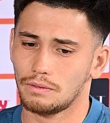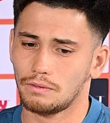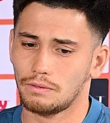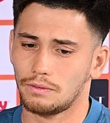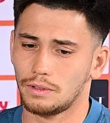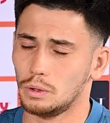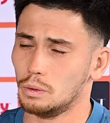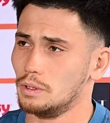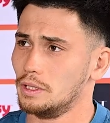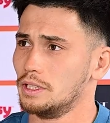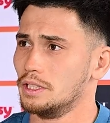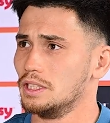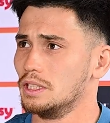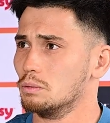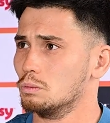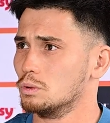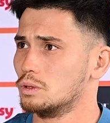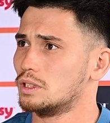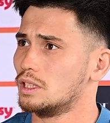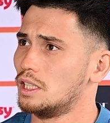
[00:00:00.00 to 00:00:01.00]
fluidity
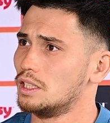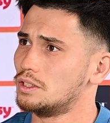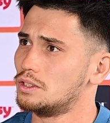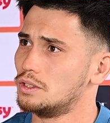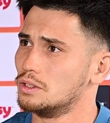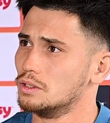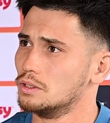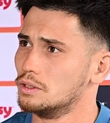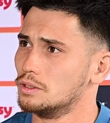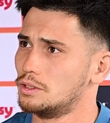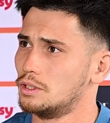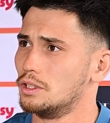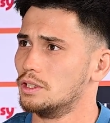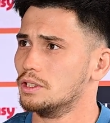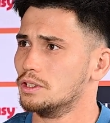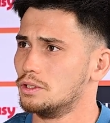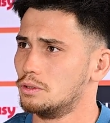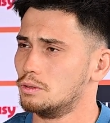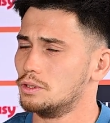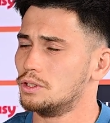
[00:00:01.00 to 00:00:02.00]
will start to turn
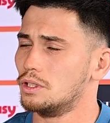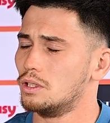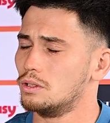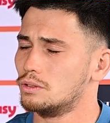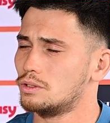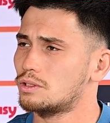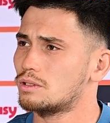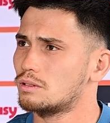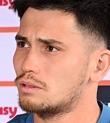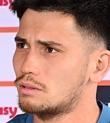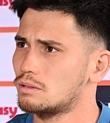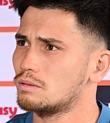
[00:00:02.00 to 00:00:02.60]
into results.